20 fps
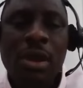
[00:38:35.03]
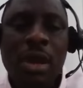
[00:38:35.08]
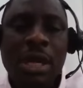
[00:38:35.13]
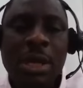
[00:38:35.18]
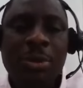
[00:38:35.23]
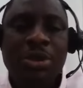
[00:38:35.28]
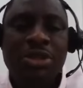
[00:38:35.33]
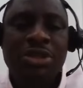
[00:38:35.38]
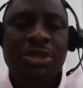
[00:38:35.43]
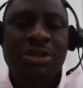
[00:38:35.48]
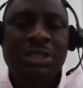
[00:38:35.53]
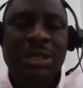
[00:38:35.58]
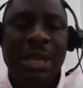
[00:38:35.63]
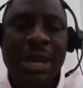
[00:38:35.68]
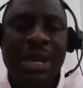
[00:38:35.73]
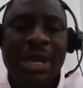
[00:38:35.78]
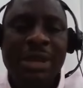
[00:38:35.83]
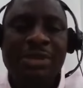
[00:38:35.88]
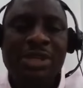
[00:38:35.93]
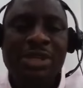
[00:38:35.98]
The position of
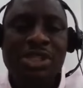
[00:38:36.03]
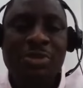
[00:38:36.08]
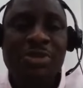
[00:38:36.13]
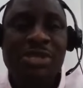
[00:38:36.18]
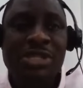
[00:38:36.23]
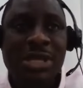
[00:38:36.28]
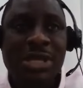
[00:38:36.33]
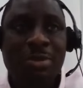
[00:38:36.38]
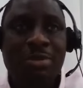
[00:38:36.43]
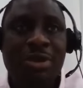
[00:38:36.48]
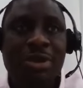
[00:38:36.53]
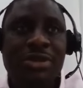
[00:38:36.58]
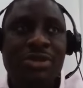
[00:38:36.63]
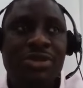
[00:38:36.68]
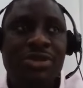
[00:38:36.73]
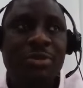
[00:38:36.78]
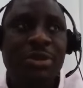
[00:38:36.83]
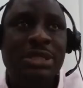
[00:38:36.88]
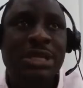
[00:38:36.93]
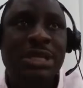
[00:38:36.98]
chairman and MD should be separate.
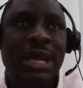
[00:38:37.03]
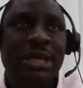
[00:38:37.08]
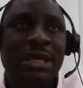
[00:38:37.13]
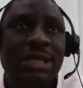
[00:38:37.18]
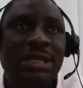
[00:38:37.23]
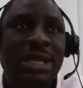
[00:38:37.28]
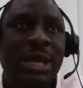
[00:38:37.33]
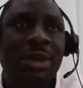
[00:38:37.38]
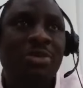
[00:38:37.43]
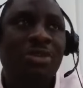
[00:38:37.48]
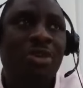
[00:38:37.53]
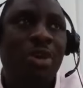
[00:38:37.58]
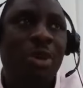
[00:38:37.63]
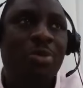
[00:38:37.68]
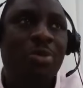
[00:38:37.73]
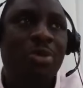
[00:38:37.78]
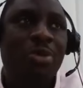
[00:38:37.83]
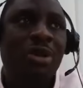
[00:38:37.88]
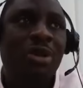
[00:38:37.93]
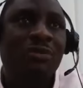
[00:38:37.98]
So basically, in terms of
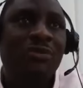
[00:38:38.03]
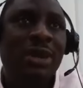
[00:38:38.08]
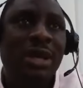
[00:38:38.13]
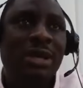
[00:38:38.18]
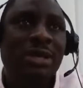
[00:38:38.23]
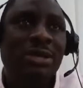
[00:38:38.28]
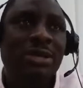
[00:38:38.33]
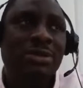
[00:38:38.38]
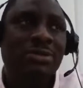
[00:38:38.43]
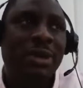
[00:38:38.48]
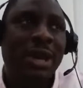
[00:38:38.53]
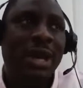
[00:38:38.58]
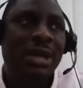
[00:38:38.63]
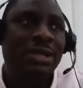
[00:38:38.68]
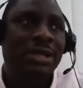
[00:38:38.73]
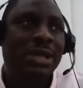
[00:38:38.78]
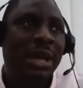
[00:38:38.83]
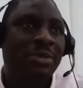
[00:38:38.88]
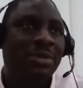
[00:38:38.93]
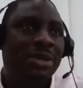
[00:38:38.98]
corporate governance, right,
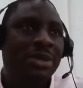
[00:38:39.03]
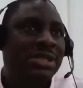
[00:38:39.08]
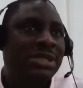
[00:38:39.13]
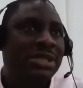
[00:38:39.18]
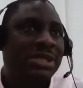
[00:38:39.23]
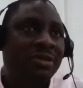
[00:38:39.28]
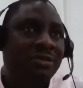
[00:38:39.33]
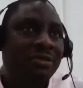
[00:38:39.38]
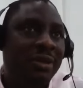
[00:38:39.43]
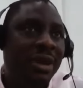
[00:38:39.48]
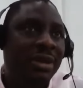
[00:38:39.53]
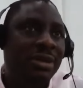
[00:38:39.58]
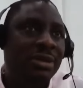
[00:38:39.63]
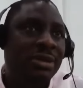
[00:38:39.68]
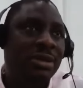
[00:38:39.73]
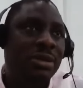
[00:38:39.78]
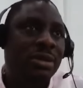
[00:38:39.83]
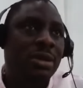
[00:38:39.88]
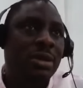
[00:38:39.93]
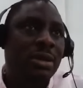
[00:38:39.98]
the MD is
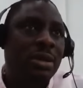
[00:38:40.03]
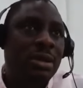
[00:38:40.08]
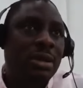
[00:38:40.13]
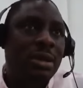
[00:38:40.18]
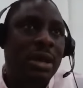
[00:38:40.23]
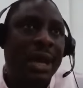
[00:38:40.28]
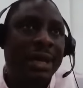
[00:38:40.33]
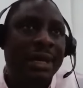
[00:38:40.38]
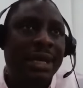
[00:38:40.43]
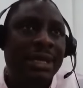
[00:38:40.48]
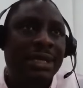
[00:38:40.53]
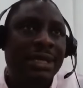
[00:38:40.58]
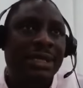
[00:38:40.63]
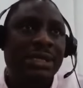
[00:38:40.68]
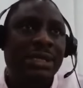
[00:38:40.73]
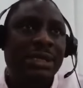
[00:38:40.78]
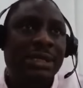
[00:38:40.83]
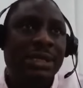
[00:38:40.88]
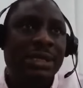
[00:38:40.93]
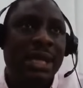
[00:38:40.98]
different, and then the
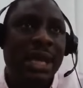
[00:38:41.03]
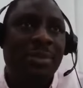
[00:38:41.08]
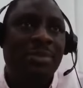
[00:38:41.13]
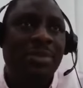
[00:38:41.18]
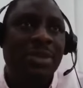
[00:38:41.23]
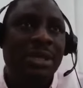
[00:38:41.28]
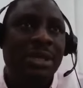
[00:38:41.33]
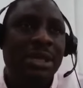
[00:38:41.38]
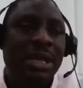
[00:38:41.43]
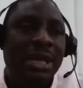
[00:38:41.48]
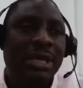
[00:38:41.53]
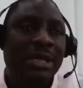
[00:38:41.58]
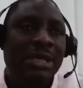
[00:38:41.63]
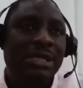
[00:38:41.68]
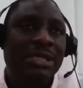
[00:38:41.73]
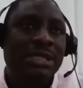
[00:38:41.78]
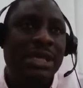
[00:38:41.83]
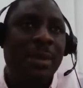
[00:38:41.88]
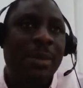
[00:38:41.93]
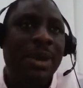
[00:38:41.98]
MD,
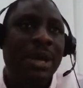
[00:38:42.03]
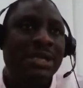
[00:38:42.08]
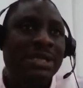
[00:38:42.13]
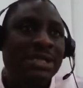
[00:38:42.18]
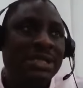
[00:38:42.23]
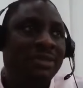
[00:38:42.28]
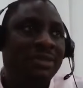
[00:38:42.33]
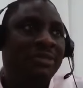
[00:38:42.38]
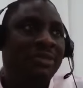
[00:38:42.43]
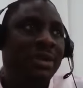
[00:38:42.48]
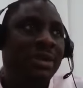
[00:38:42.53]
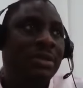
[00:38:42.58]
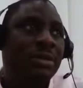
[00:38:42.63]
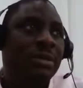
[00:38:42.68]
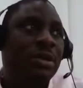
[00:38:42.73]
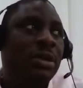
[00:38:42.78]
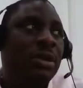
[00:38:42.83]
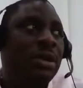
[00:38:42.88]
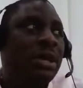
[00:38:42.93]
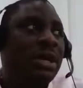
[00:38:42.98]
the chairman is different.
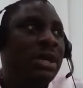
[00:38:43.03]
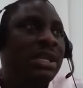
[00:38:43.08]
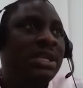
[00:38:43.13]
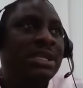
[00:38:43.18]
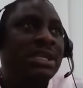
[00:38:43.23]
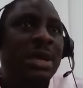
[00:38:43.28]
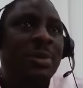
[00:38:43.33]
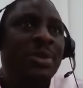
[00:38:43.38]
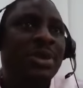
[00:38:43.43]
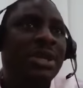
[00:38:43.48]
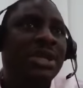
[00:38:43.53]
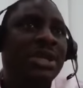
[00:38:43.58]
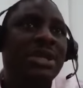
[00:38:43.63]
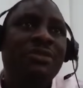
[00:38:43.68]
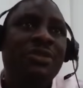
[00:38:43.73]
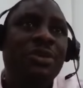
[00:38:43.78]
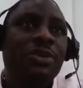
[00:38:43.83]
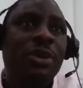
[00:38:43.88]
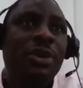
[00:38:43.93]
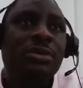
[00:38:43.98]
Separate
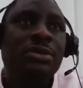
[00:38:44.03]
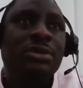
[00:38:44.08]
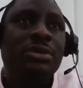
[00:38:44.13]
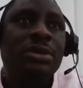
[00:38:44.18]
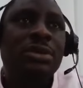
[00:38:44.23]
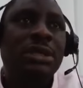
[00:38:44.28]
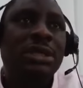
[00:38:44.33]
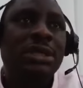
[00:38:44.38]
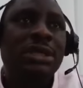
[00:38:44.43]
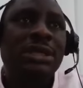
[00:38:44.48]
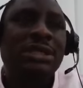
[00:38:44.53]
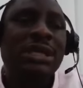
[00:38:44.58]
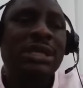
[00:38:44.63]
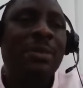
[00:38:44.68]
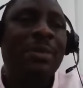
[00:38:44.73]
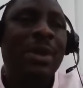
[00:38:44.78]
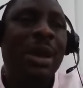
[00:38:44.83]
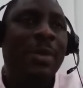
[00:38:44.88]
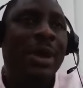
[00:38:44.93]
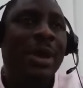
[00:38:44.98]
individuals. The
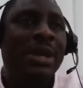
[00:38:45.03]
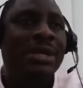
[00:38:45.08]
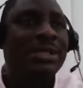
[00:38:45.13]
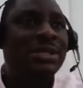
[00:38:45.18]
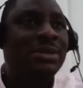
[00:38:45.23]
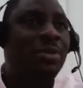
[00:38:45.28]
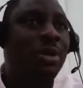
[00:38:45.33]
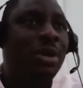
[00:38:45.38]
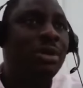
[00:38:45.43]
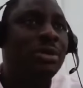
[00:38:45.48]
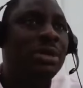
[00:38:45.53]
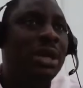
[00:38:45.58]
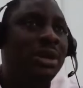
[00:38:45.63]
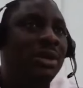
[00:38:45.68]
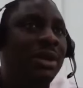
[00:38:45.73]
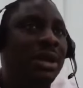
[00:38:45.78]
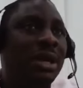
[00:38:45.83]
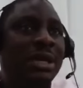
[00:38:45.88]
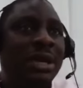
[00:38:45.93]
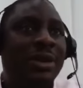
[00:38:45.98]
chairman manages the board and
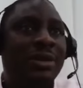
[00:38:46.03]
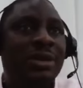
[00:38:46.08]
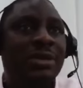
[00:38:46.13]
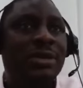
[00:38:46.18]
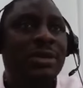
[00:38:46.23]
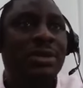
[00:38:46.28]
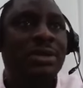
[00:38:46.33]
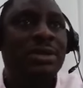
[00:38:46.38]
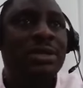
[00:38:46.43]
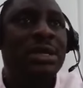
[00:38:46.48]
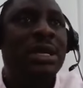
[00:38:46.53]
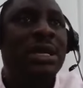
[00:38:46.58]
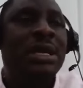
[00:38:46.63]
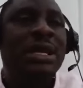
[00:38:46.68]
other directors.